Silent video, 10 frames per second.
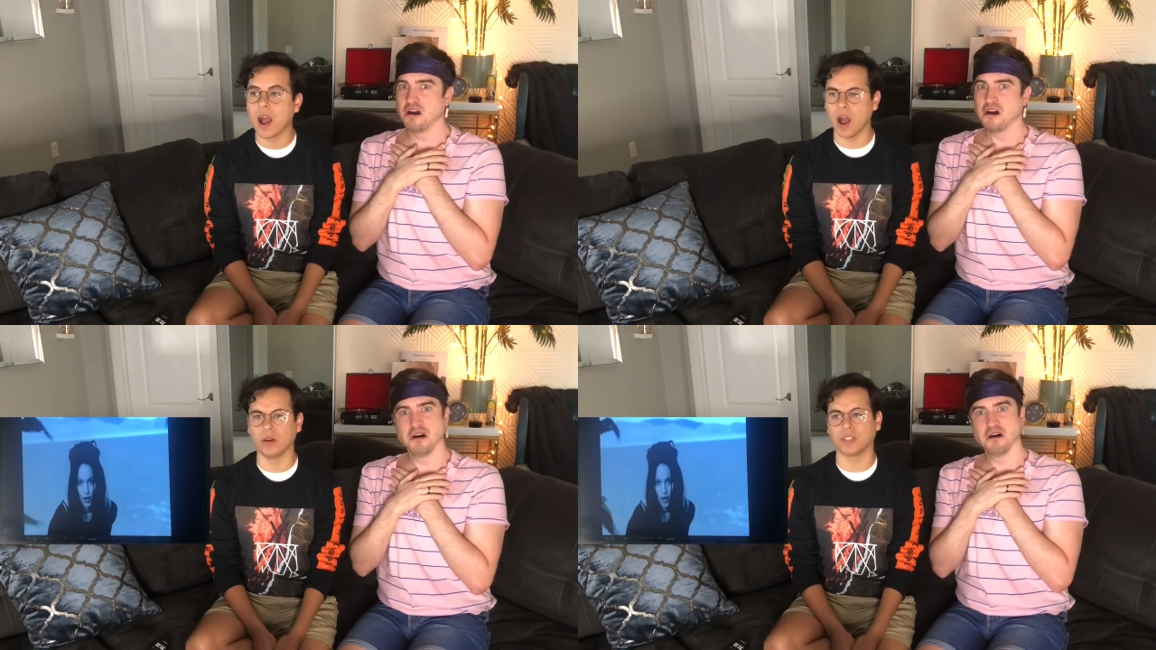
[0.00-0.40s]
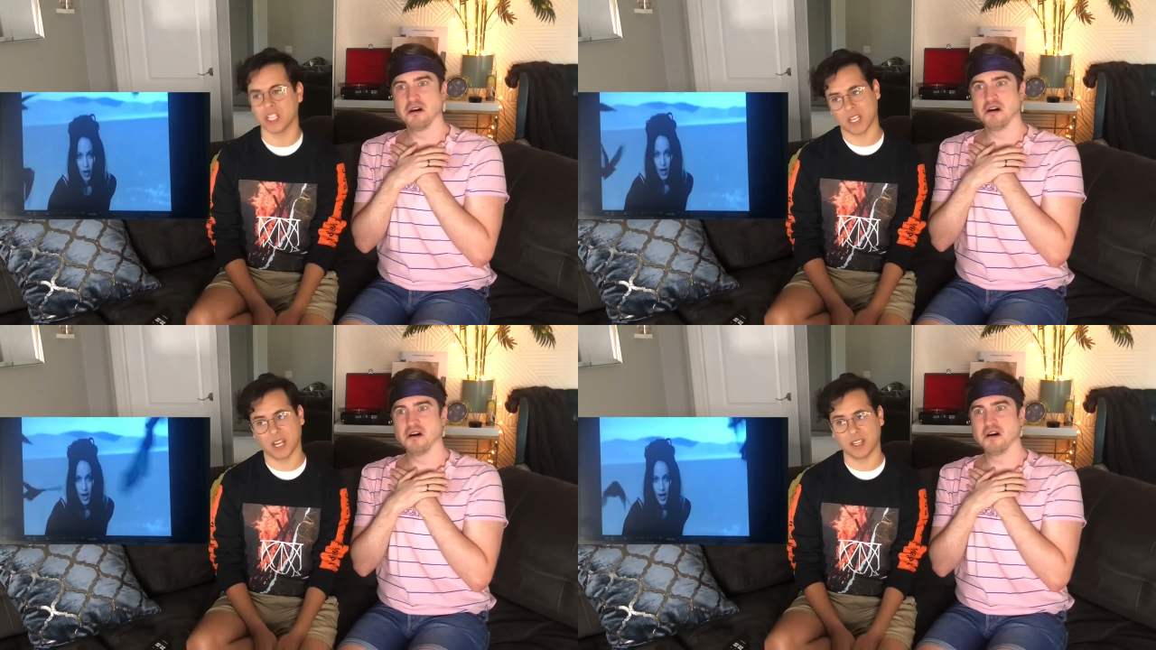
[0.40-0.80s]
Speaker 1: Oh,
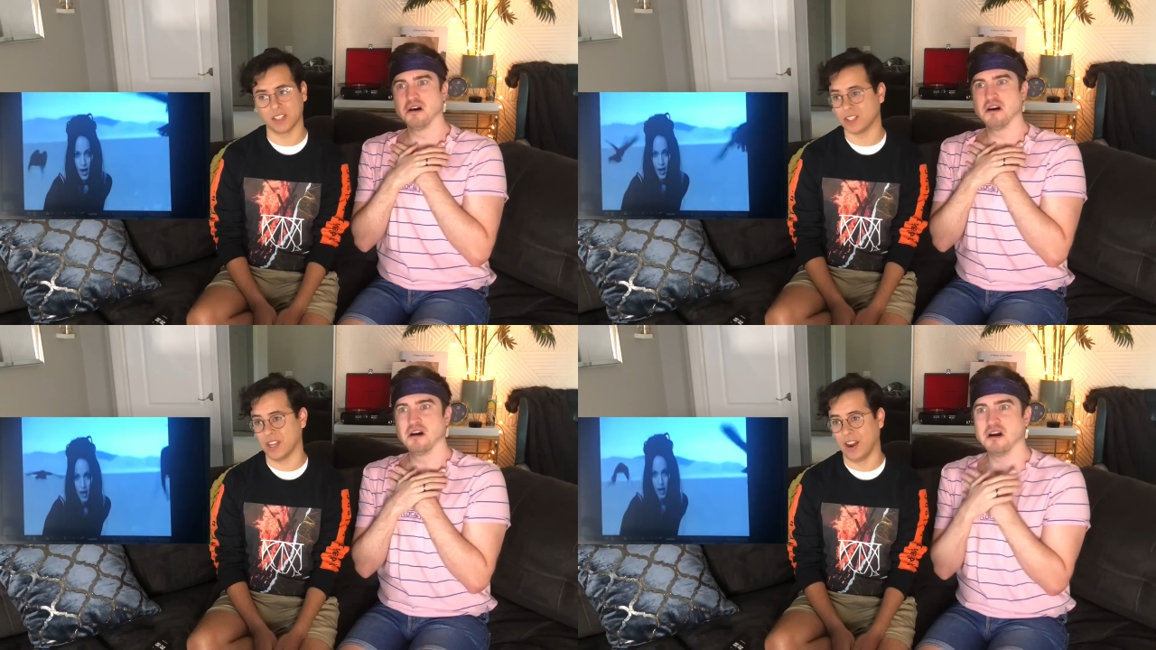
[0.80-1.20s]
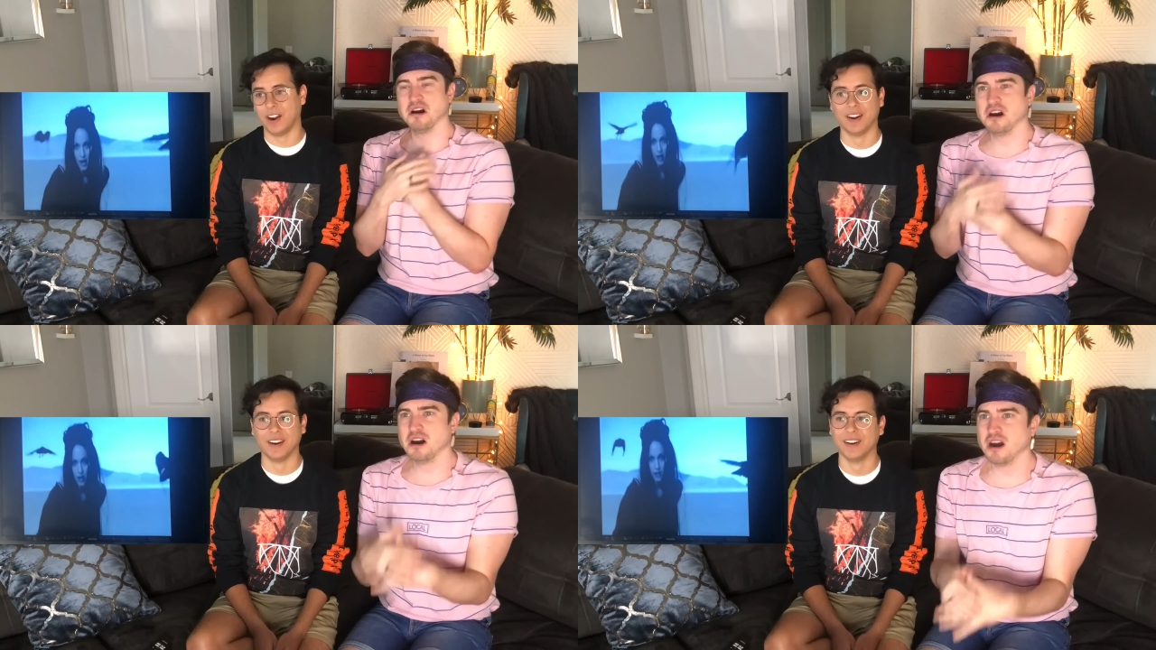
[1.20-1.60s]
just kidding. She's there.
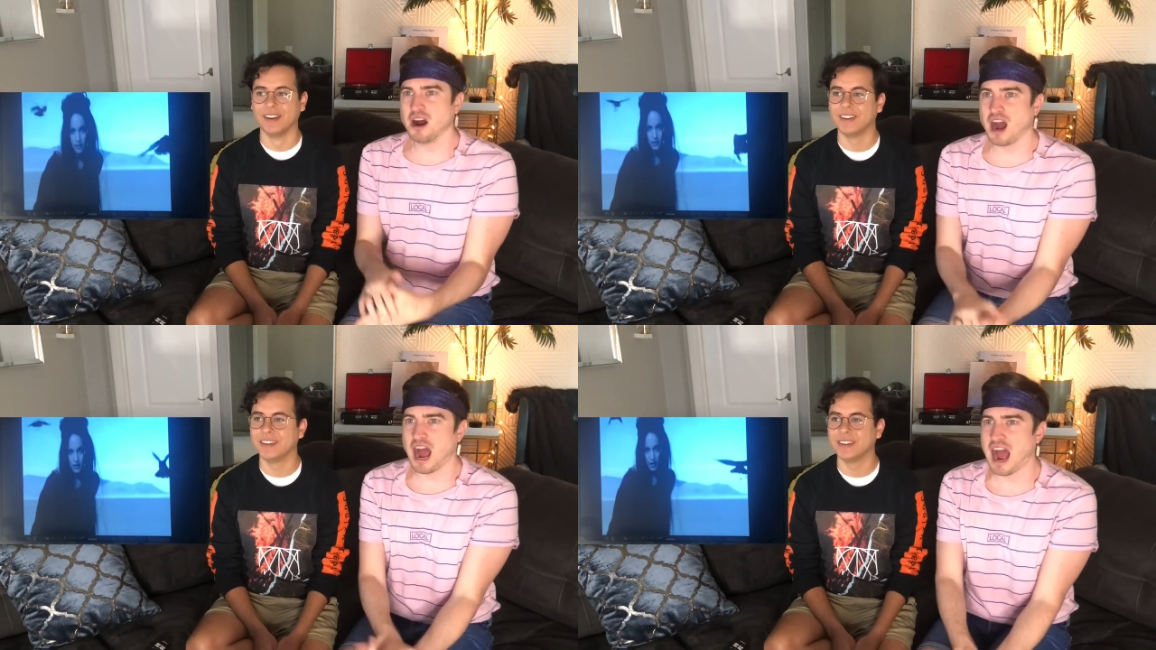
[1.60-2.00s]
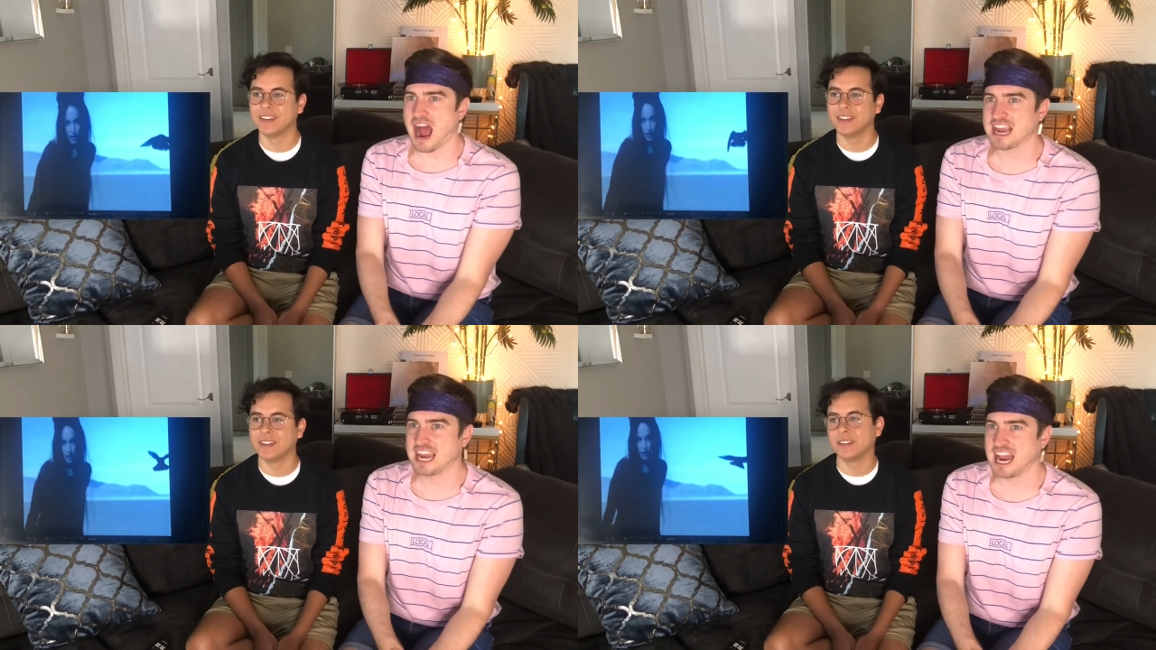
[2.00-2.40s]
I